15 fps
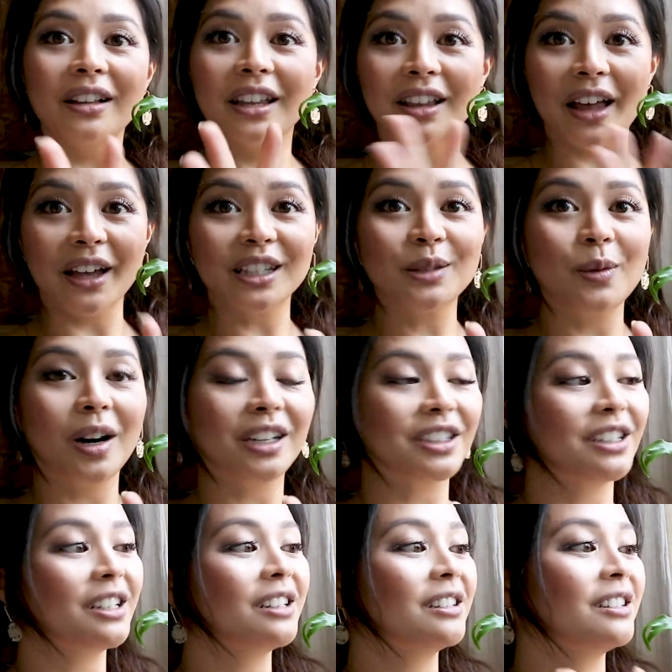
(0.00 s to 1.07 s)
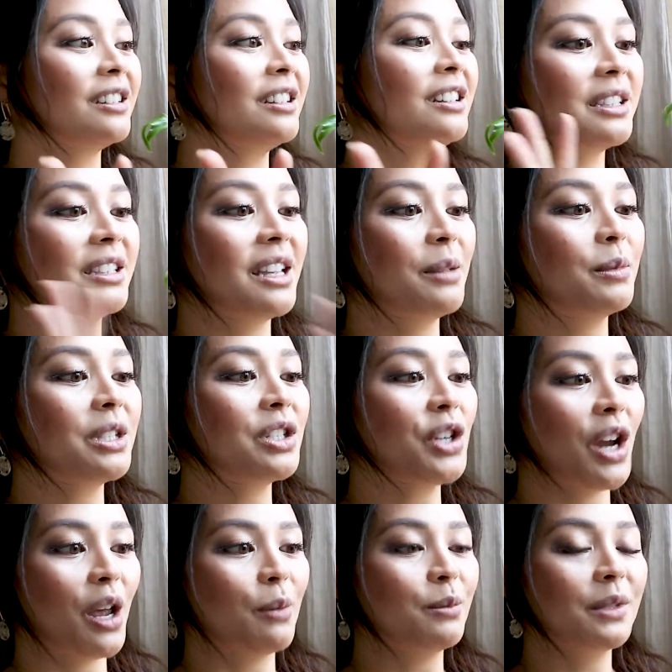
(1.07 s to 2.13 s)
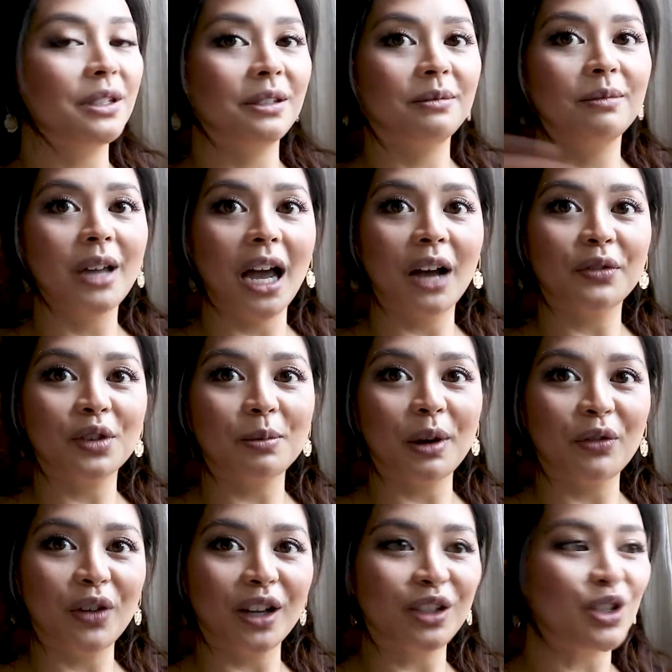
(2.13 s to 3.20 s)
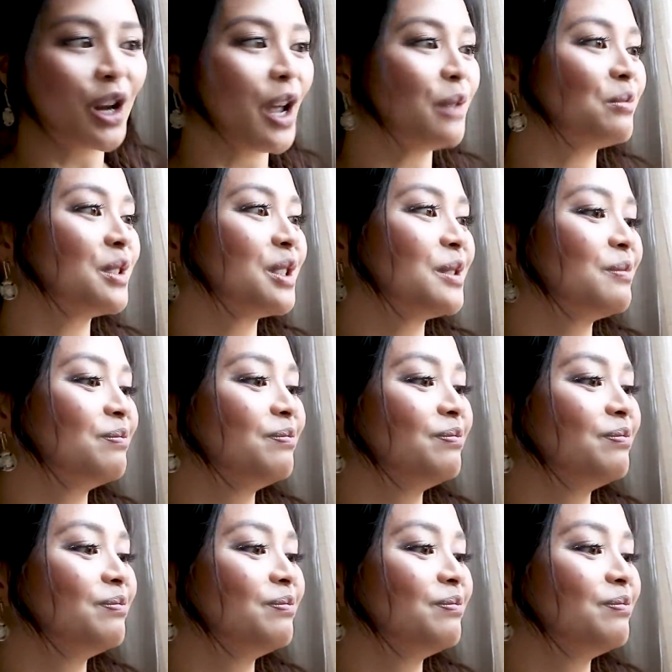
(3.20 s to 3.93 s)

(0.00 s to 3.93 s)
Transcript: He likes water. His name is James, after my friend James.